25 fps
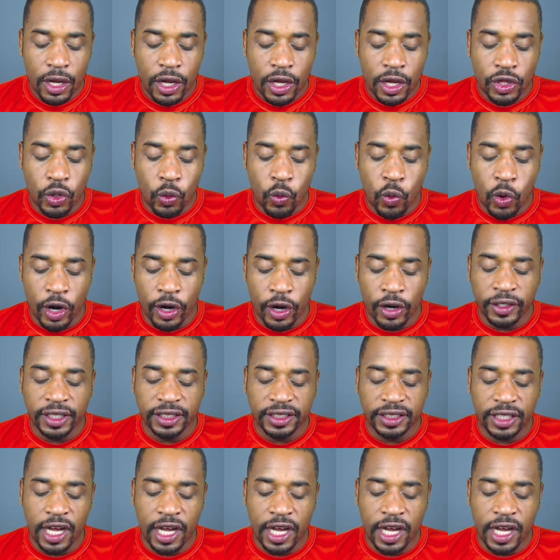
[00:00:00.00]
The world
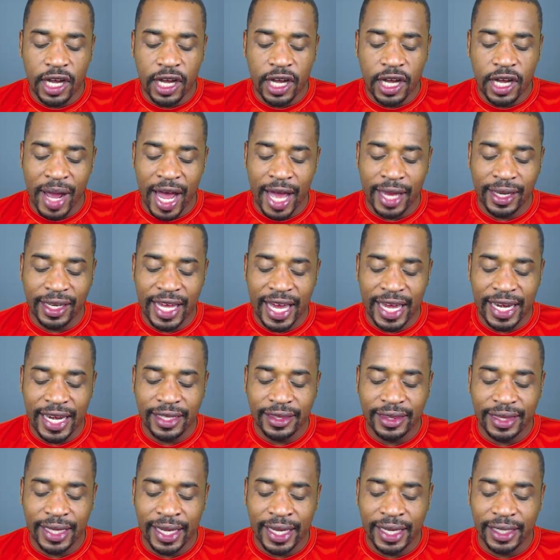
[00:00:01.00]
is governed by letting
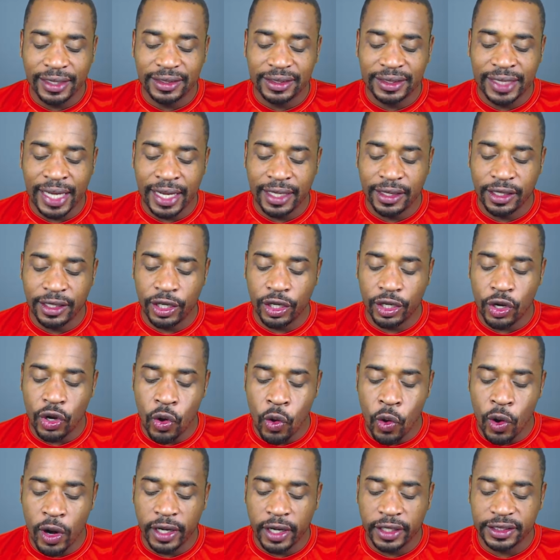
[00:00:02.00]
things take their
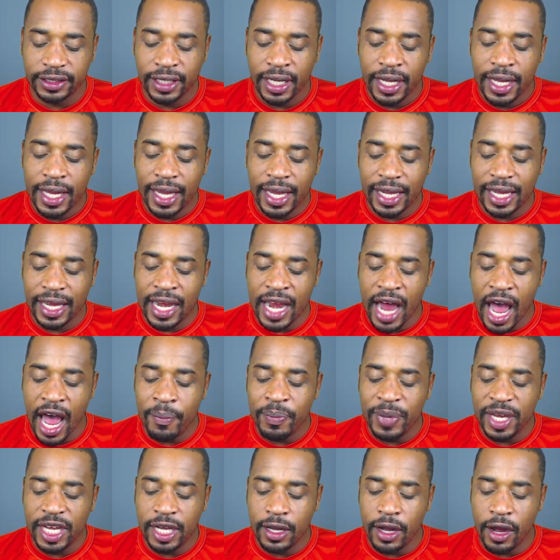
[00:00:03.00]
course. It cannot
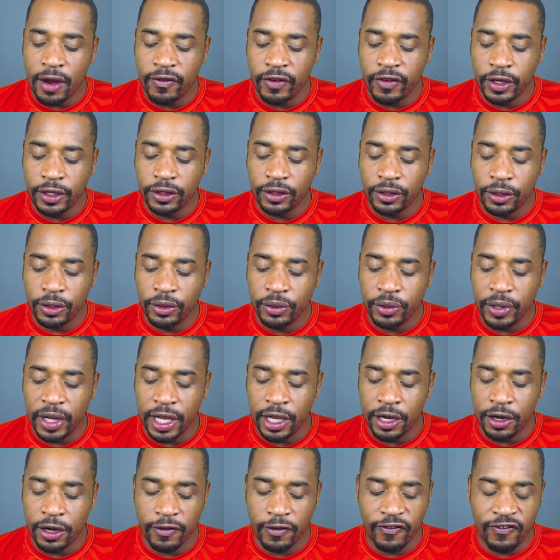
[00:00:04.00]
be governed through
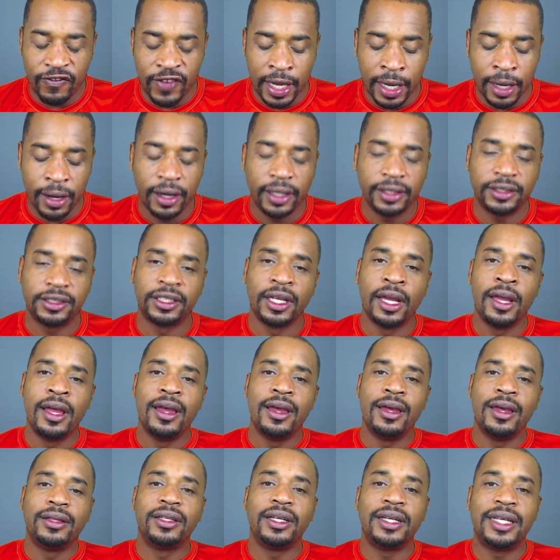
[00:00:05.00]
interference.
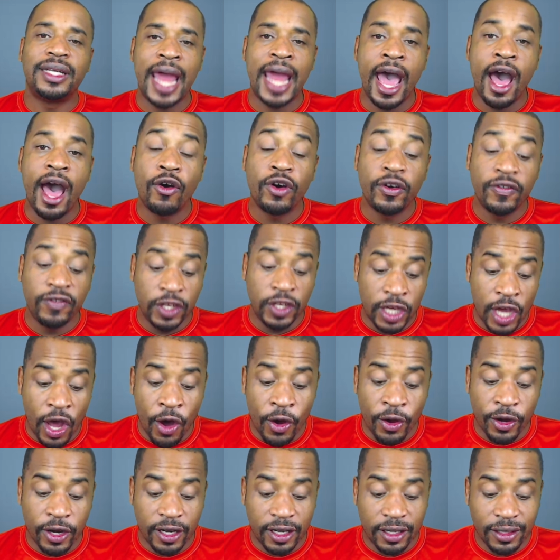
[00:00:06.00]
The Tao of
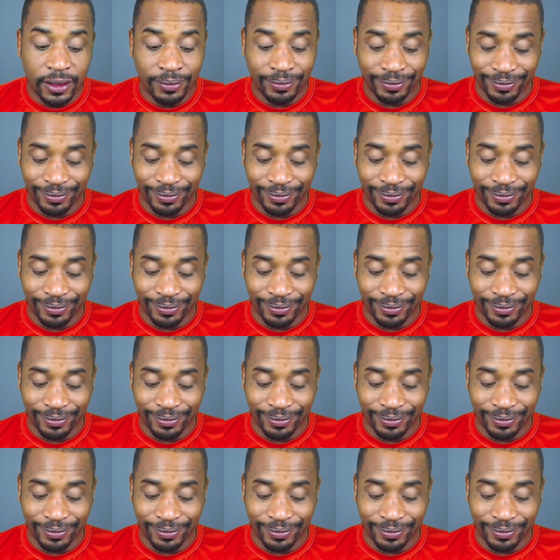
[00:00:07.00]
Yoda,